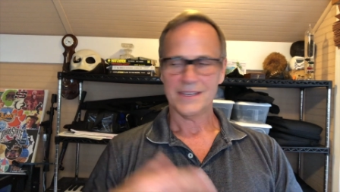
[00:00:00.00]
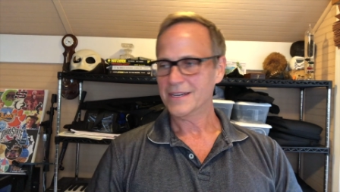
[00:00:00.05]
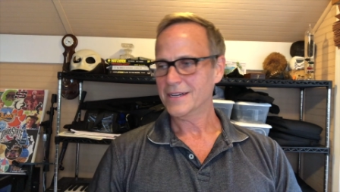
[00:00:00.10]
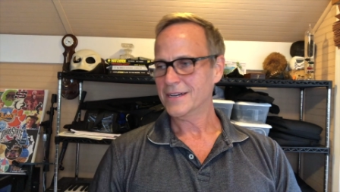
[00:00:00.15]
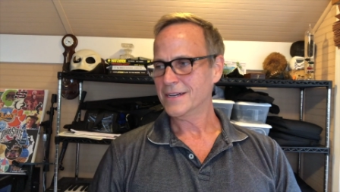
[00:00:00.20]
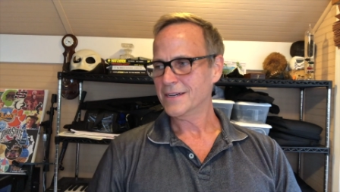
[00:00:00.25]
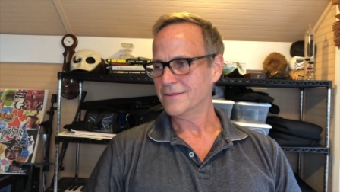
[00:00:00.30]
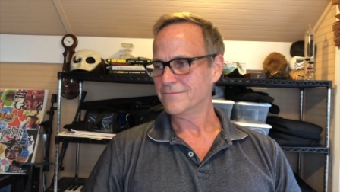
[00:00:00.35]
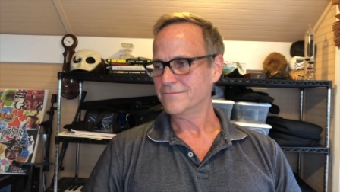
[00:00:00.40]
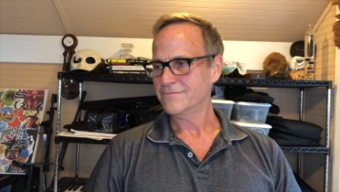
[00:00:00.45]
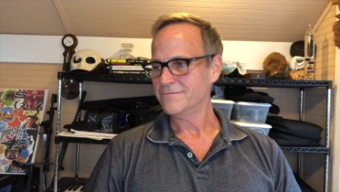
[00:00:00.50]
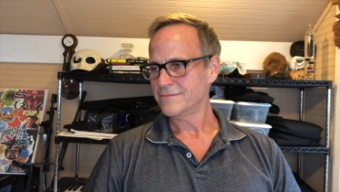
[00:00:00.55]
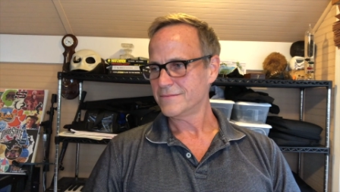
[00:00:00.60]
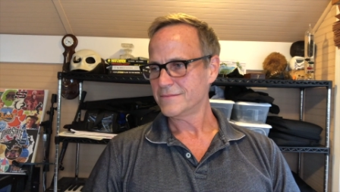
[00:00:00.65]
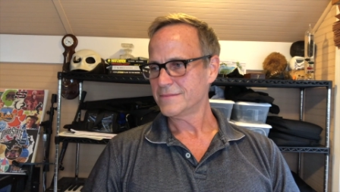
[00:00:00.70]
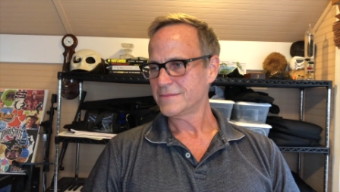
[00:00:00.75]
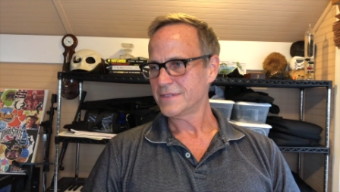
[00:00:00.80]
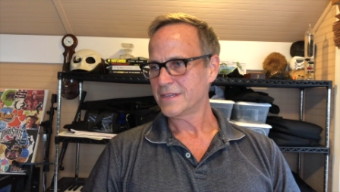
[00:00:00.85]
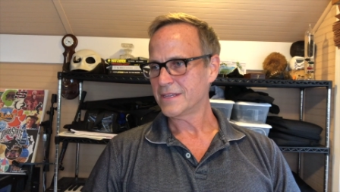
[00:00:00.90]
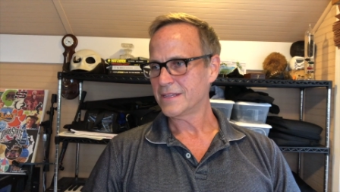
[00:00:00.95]
Um,
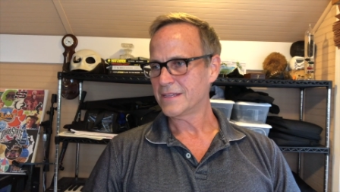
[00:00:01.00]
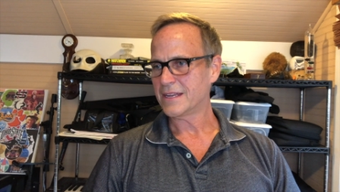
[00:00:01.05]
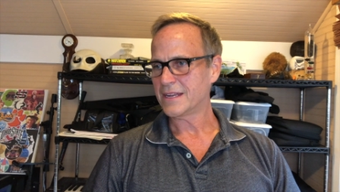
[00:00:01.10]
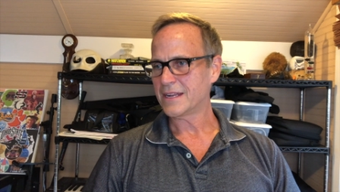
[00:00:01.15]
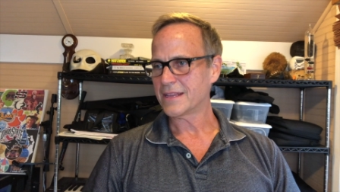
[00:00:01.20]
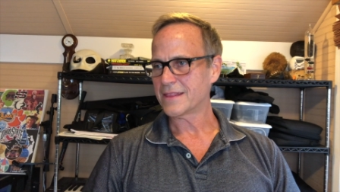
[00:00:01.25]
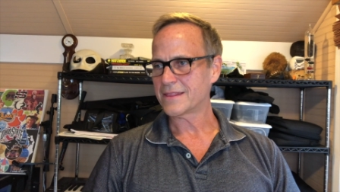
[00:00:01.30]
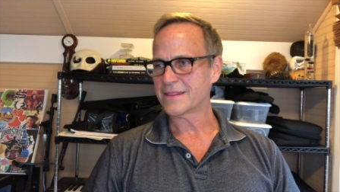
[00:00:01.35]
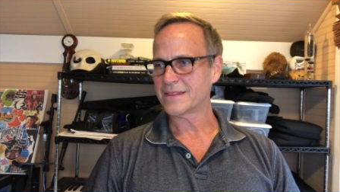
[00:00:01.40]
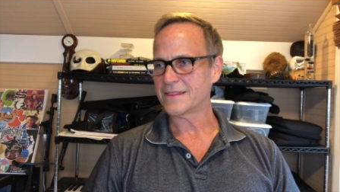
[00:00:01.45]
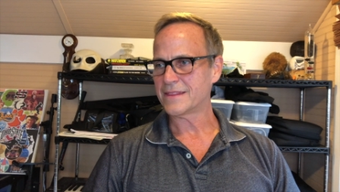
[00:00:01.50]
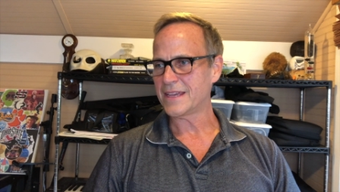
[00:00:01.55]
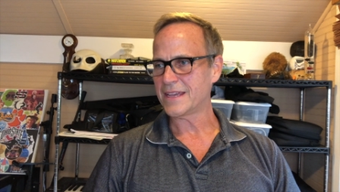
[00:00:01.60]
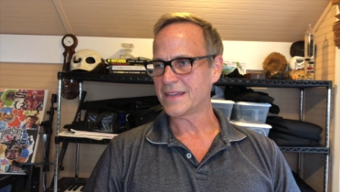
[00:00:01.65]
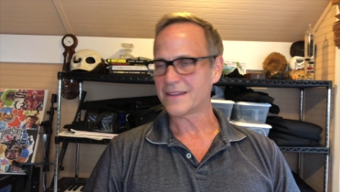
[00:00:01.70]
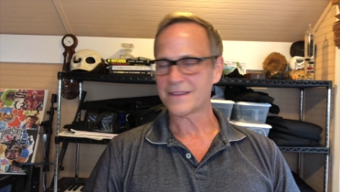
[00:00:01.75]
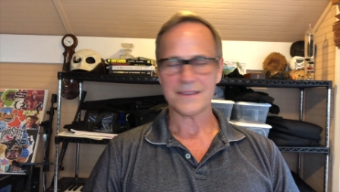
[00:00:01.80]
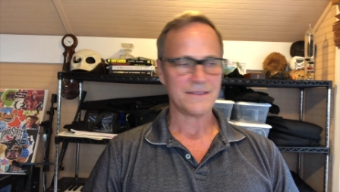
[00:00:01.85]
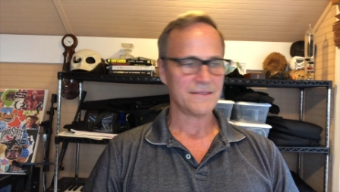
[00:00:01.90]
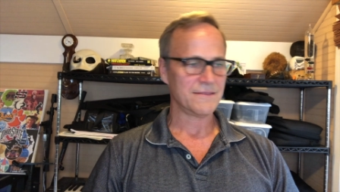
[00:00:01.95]
and then I
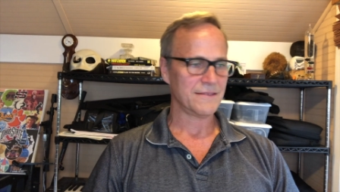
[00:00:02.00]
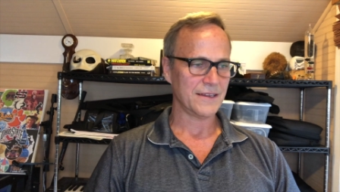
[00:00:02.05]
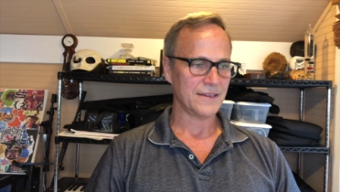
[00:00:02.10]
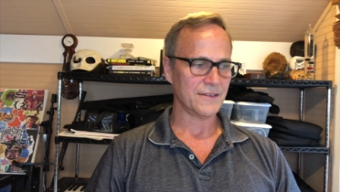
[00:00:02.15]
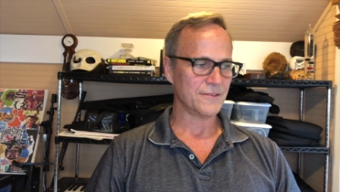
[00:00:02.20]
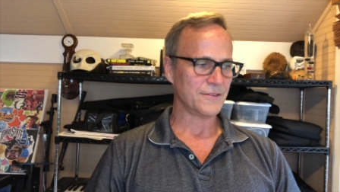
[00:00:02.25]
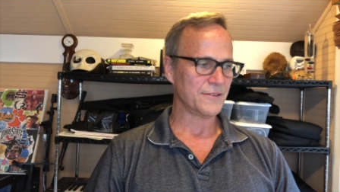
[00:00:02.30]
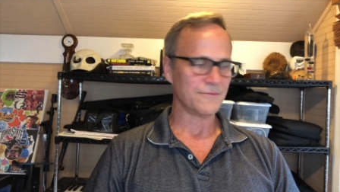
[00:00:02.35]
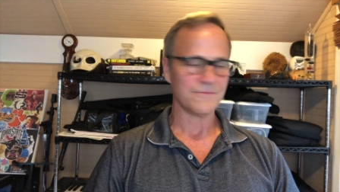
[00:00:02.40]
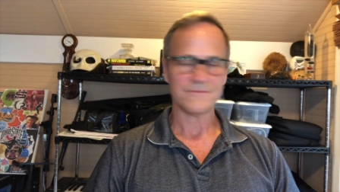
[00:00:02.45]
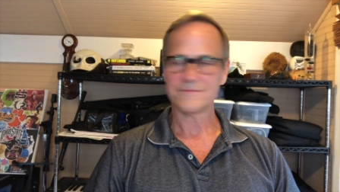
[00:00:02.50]
think, I don't know,